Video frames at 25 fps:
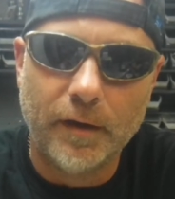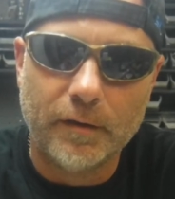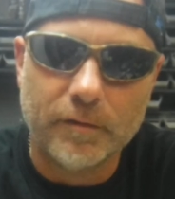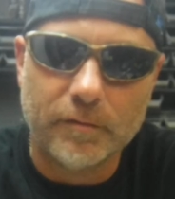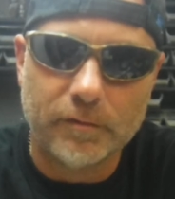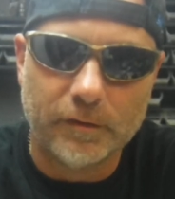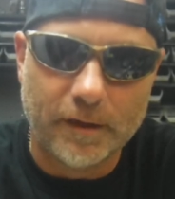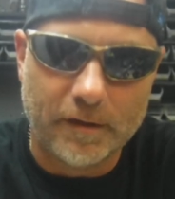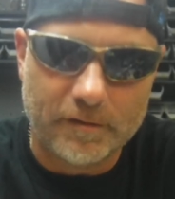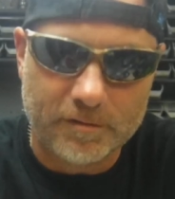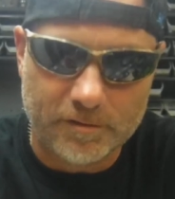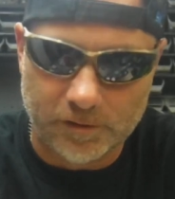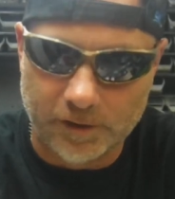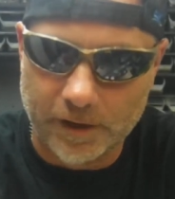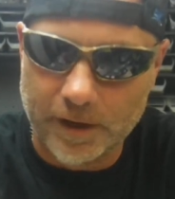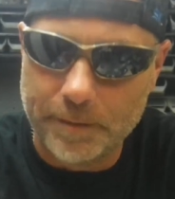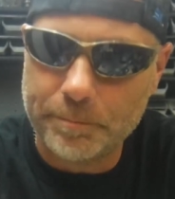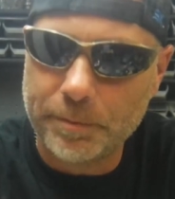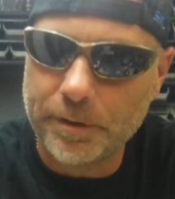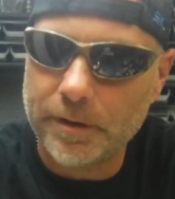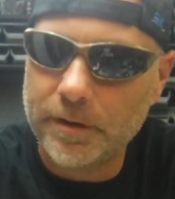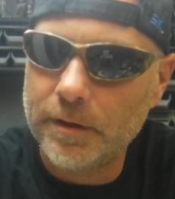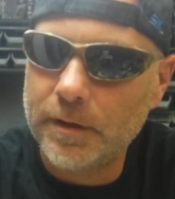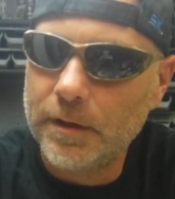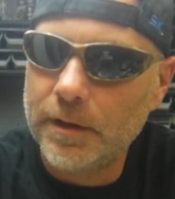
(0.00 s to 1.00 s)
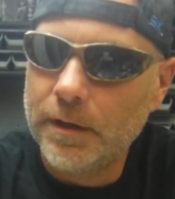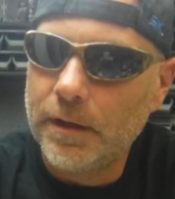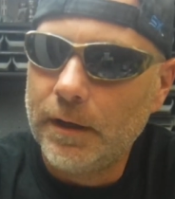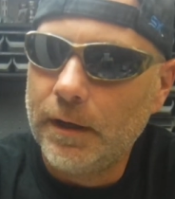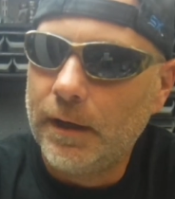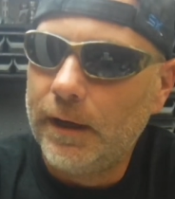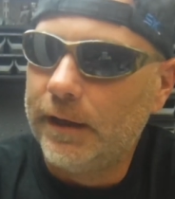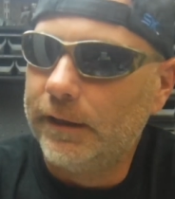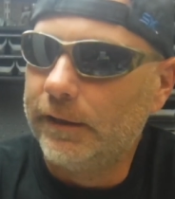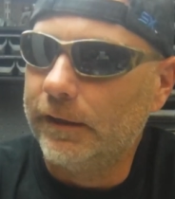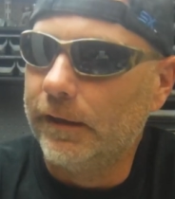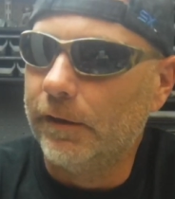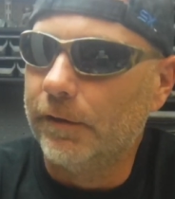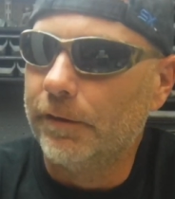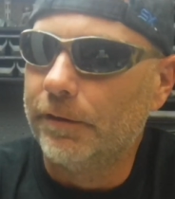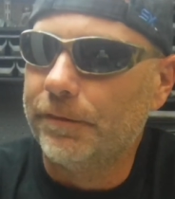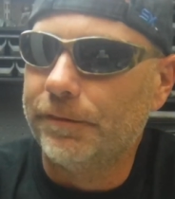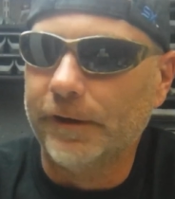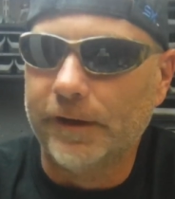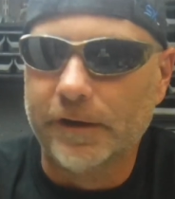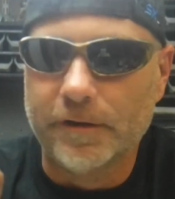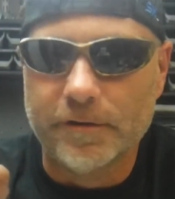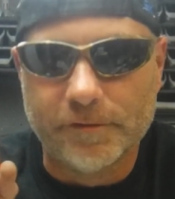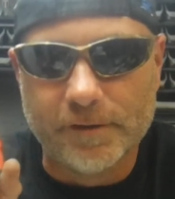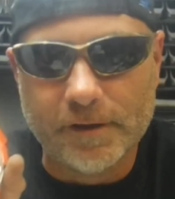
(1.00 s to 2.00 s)
less slip, and the other
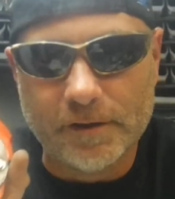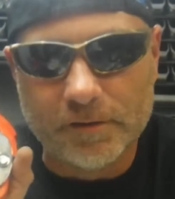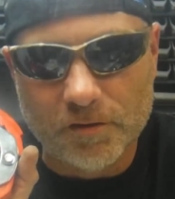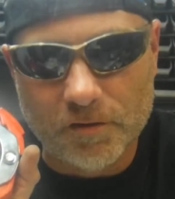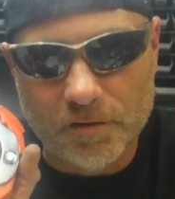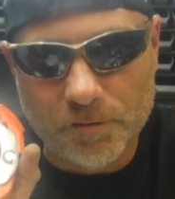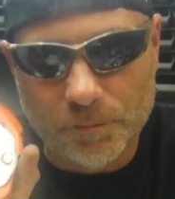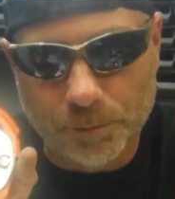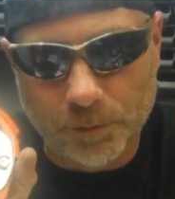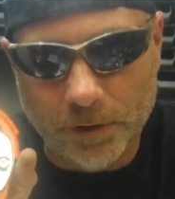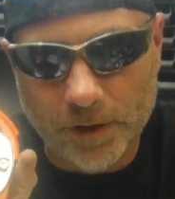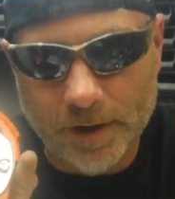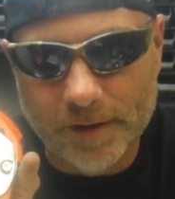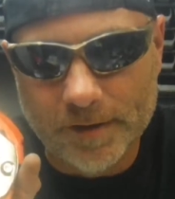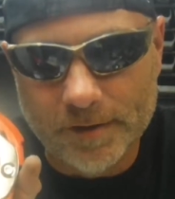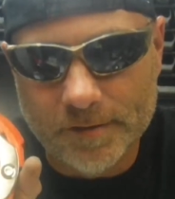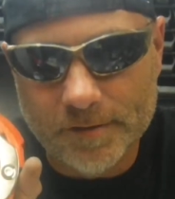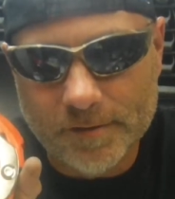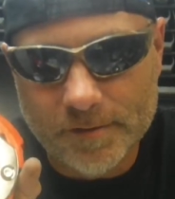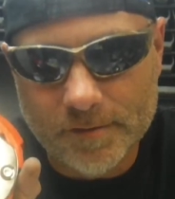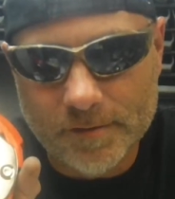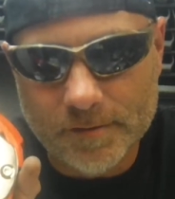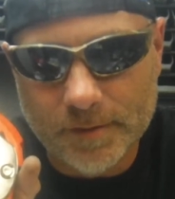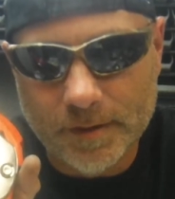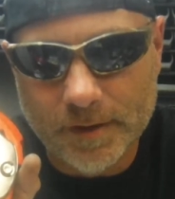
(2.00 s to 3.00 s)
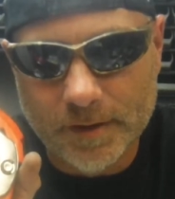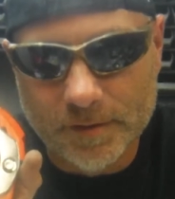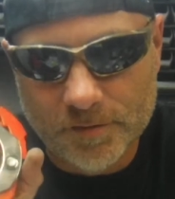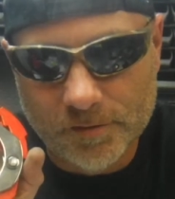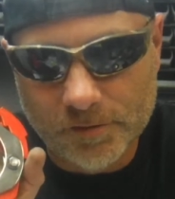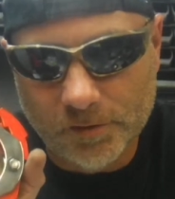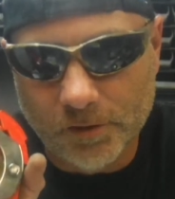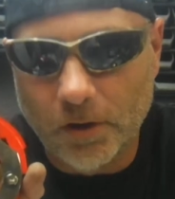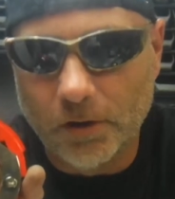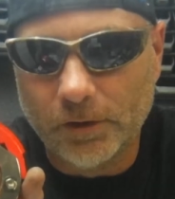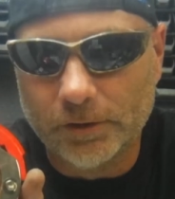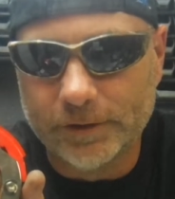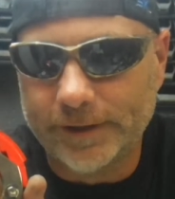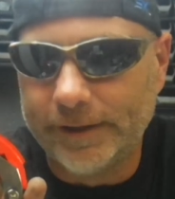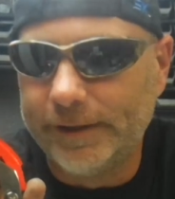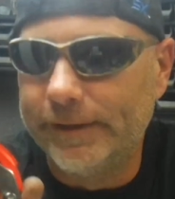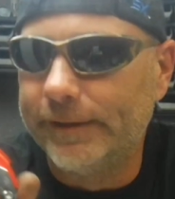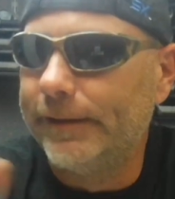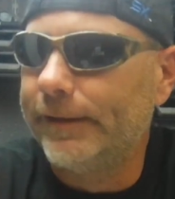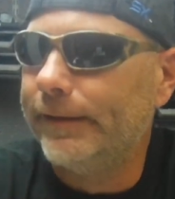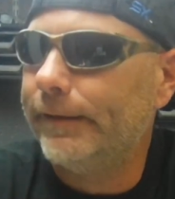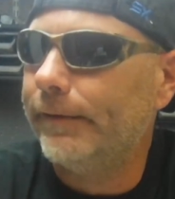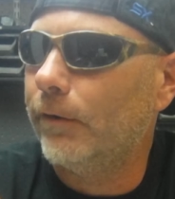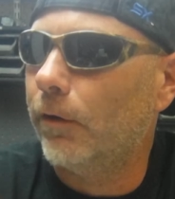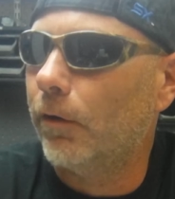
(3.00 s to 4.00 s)
thing is that the springs installed in
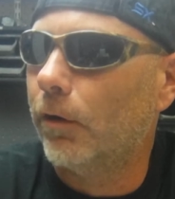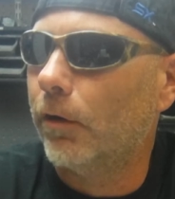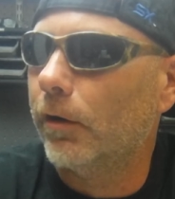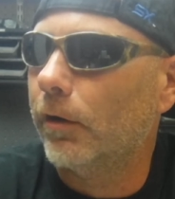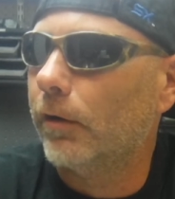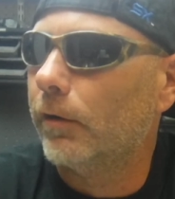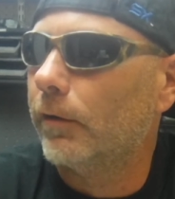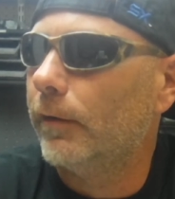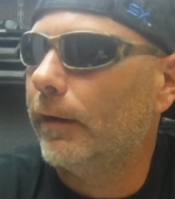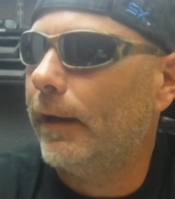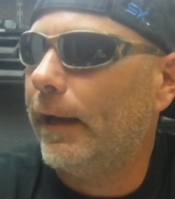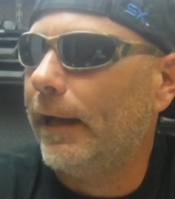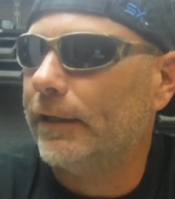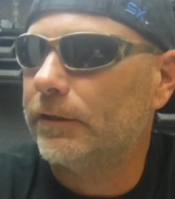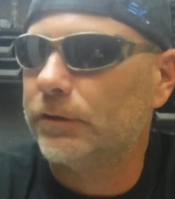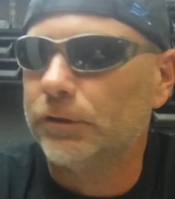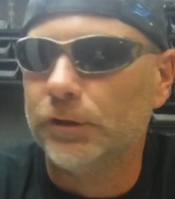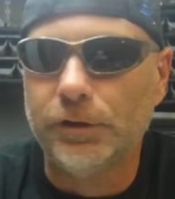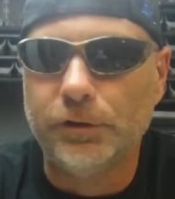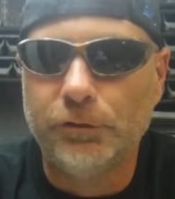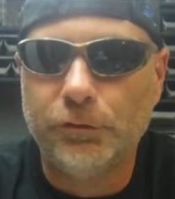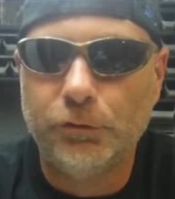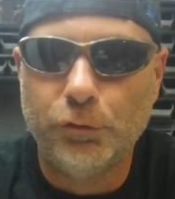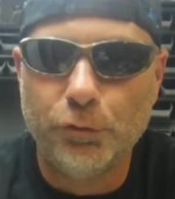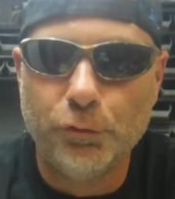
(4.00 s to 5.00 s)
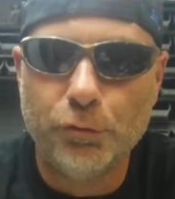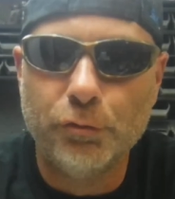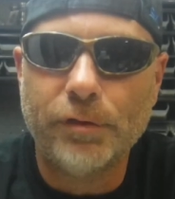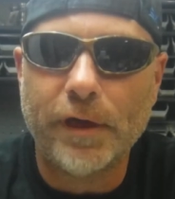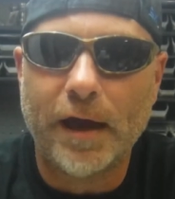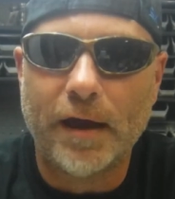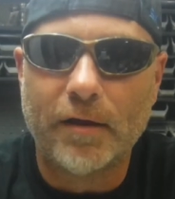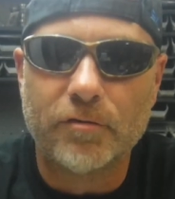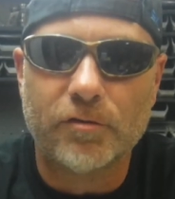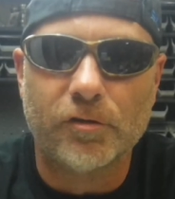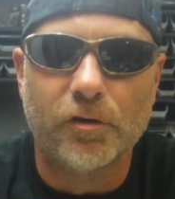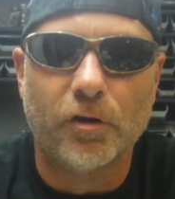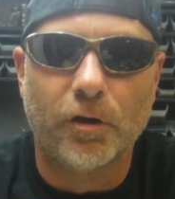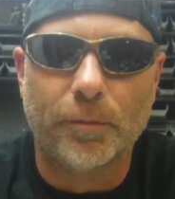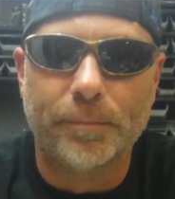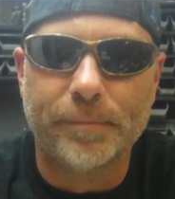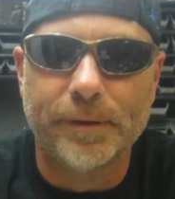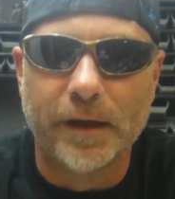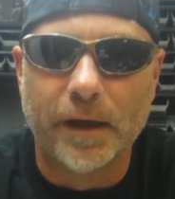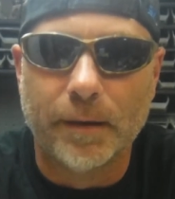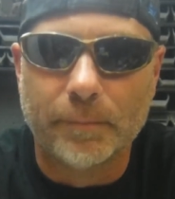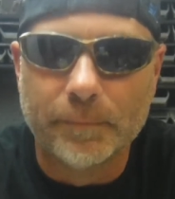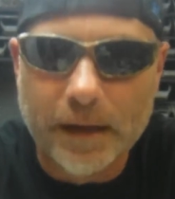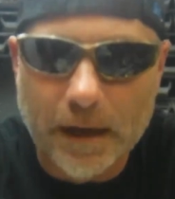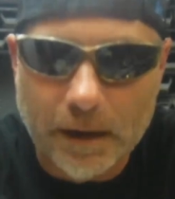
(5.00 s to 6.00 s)
it are actually 2000
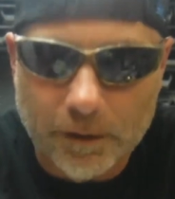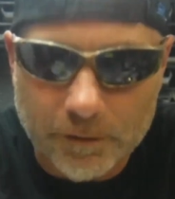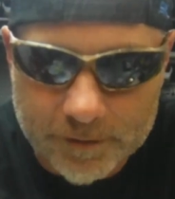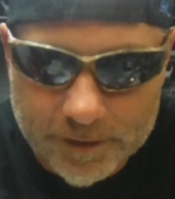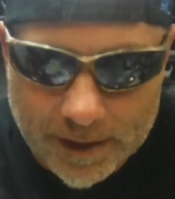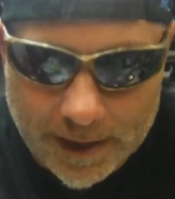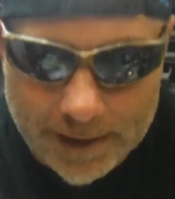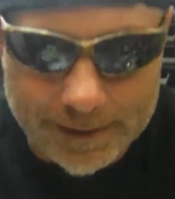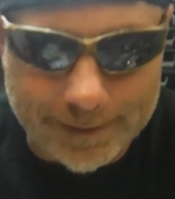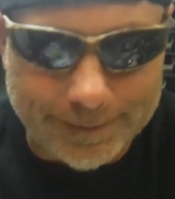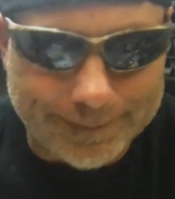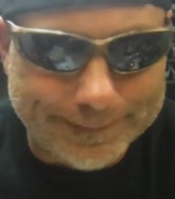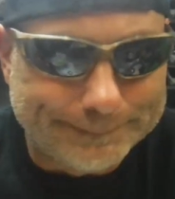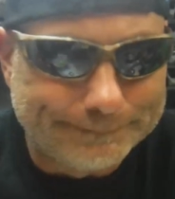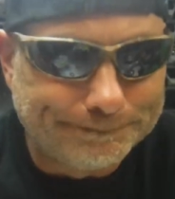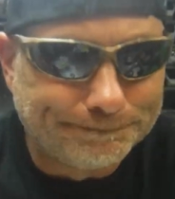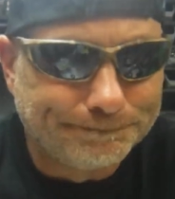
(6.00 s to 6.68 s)
RPM. Now, is that a